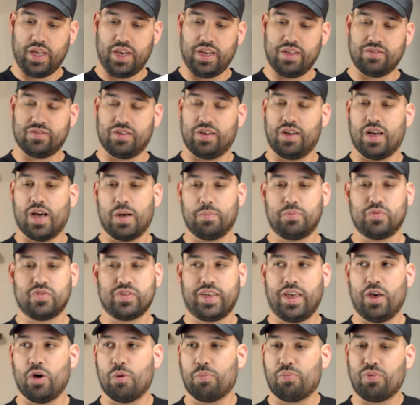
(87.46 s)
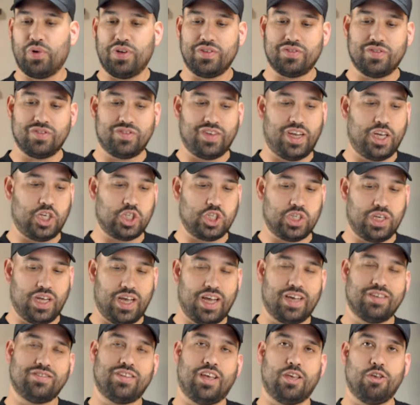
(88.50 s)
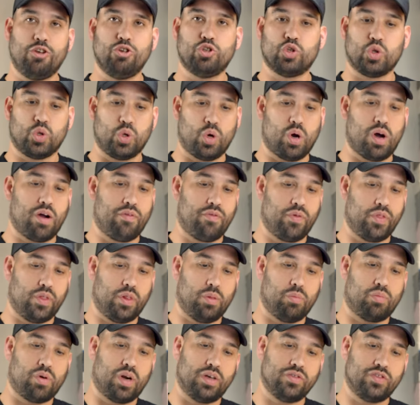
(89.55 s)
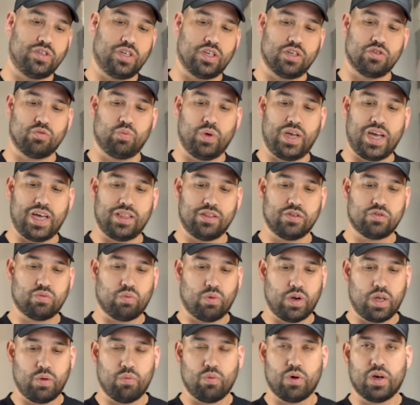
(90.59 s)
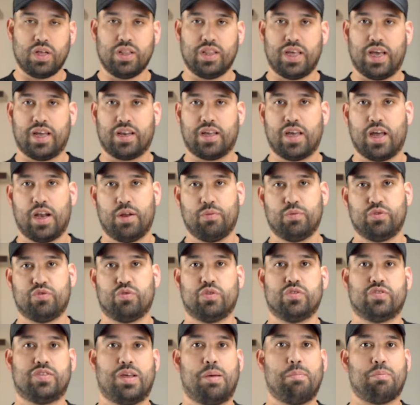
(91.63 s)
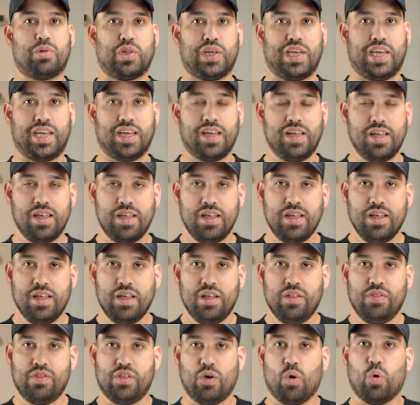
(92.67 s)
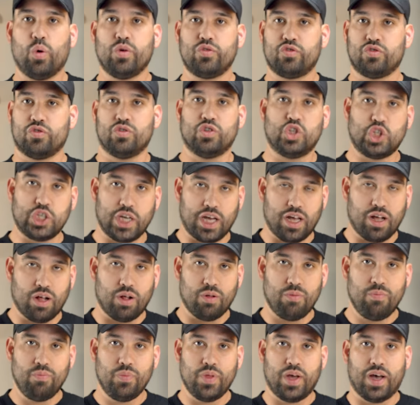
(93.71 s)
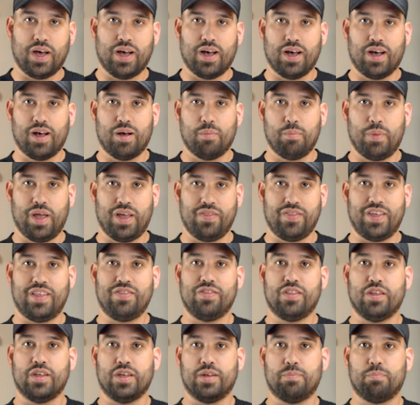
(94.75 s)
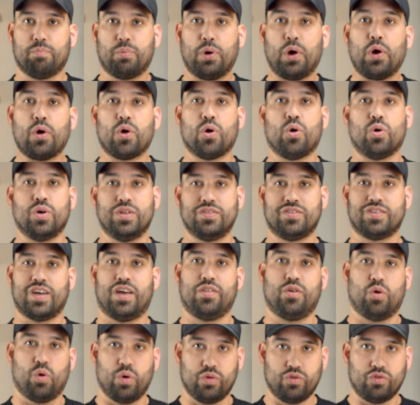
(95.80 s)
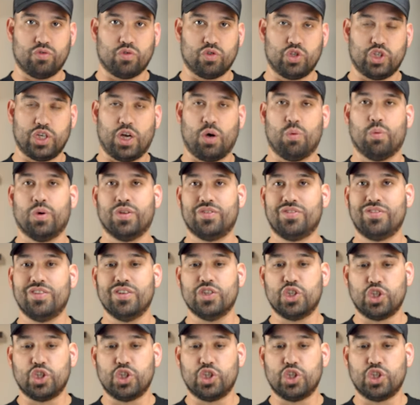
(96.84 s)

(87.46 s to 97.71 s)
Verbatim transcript: it is an upscale presentation as they usually are for the LeBron series. We had the 21 that kind of was resembling the oyster shell, um, and then the pearl inside the oyster shell was the